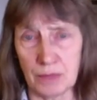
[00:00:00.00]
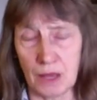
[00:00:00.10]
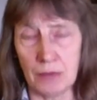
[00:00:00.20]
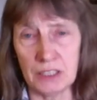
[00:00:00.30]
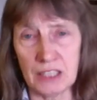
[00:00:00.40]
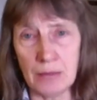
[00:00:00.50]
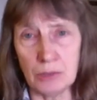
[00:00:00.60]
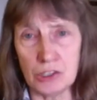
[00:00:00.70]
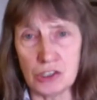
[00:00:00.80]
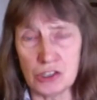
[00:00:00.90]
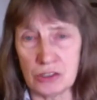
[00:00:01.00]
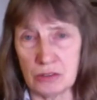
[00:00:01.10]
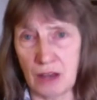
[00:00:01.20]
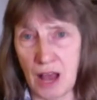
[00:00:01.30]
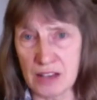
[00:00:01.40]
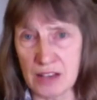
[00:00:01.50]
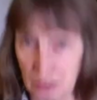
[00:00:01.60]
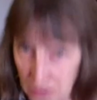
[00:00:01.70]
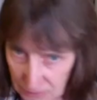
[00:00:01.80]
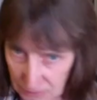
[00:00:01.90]
I mean, Cambridge has
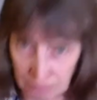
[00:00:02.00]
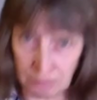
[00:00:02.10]
a